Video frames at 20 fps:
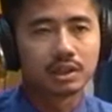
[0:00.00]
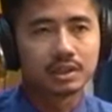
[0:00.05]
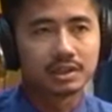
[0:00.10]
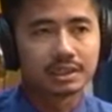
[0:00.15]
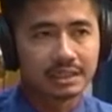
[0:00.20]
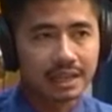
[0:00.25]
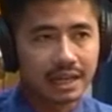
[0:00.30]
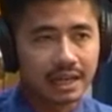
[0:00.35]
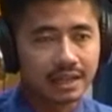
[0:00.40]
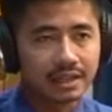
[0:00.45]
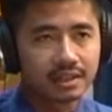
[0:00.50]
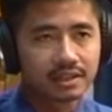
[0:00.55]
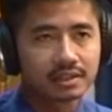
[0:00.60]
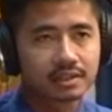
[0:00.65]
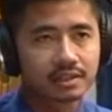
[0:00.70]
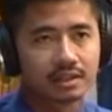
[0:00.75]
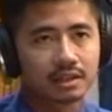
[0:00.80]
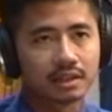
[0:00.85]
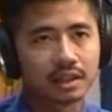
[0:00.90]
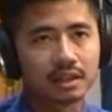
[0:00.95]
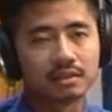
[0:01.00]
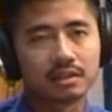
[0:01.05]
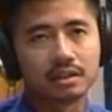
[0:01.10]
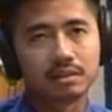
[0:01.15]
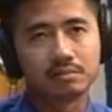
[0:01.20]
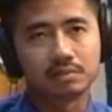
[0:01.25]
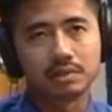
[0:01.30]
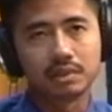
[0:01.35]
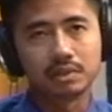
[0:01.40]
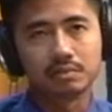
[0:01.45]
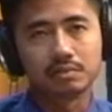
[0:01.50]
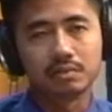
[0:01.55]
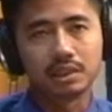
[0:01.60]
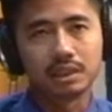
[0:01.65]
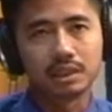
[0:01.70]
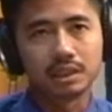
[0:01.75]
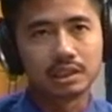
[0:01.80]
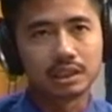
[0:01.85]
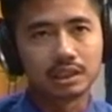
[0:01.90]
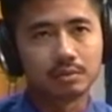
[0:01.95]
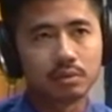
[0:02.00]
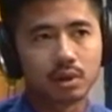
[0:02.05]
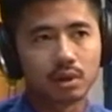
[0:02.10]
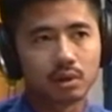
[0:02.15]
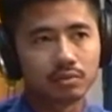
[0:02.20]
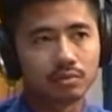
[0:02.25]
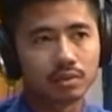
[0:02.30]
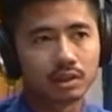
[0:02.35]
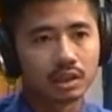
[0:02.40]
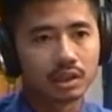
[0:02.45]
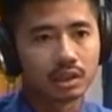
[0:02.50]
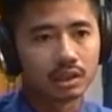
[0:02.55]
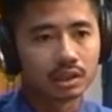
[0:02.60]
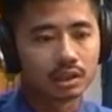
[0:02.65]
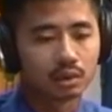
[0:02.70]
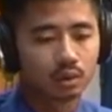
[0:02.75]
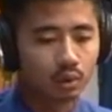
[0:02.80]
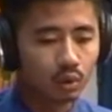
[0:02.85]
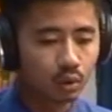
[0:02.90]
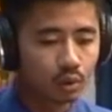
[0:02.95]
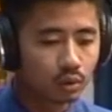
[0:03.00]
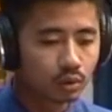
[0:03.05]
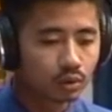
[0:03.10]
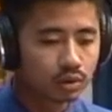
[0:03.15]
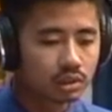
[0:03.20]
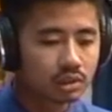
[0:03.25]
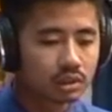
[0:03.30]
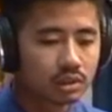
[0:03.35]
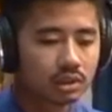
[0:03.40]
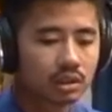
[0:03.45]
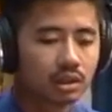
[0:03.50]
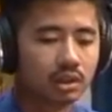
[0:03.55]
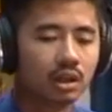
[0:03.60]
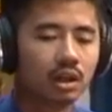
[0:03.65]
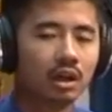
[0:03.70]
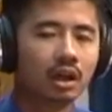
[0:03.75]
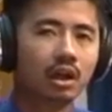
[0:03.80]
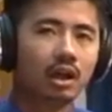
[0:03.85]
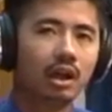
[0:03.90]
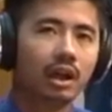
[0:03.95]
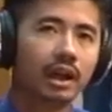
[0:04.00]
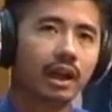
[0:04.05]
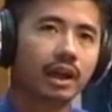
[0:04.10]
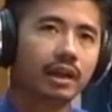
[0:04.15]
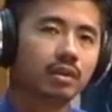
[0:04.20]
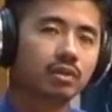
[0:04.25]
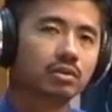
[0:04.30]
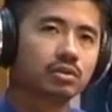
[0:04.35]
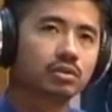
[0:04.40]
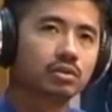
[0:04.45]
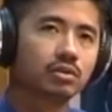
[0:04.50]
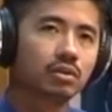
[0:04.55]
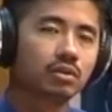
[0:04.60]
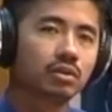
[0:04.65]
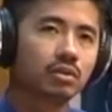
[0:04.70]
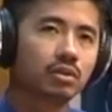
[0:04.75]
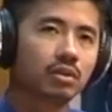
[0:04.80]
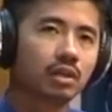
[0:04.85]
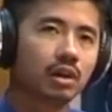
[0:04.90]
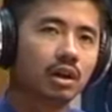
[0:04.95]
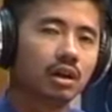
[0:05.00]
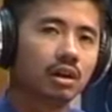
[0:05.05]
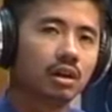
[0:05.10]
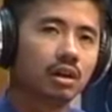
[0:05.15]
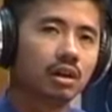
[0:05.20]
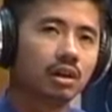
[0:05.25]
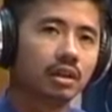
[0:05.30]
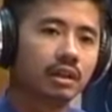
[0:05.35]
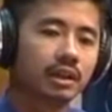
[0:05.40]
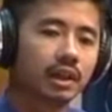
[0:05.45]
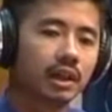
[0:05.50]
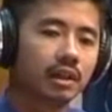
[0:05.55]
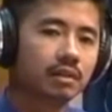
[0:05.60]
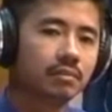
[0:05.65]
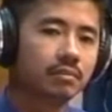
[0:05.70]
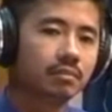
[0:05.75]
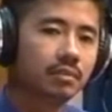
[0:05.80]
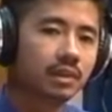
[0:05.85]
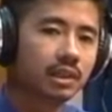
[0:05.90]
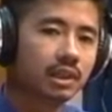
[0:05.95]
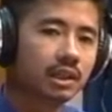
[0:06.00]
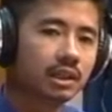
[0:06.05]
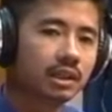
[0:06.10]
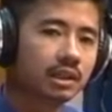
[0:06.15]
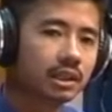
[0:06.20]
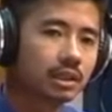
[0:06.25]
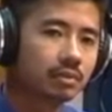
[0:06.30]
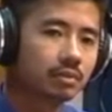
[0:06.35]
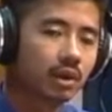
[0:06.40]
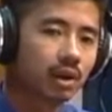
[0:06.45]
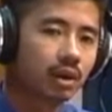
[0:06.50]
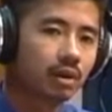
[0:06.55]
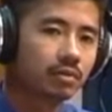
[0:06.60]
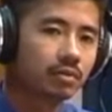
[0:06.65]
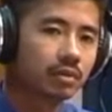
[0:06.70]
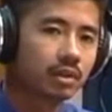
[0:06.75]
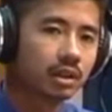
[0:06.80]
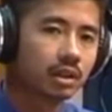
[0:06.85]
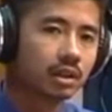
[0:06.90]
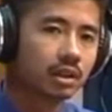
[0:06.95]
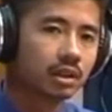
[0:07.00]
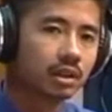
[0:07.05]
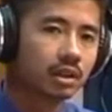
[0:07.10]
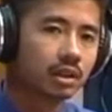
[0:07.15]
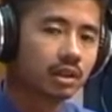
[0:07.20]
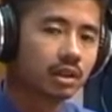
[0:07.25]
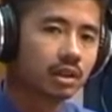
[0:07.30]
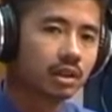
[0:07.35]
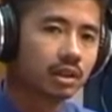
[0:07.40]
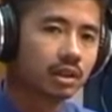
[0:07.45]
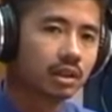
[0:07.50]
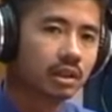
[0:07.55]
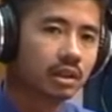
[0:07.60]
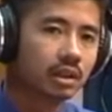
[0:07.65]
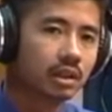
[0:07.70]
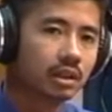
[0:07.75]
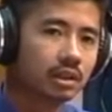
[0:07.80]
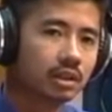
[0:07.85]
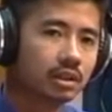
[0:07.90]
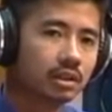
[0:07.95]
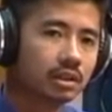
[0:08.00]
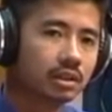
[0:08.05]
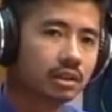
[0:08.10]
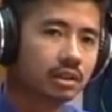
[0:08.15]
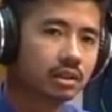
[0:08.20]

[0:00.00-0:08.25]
size, it can be in term of codes, and also it can be in term of the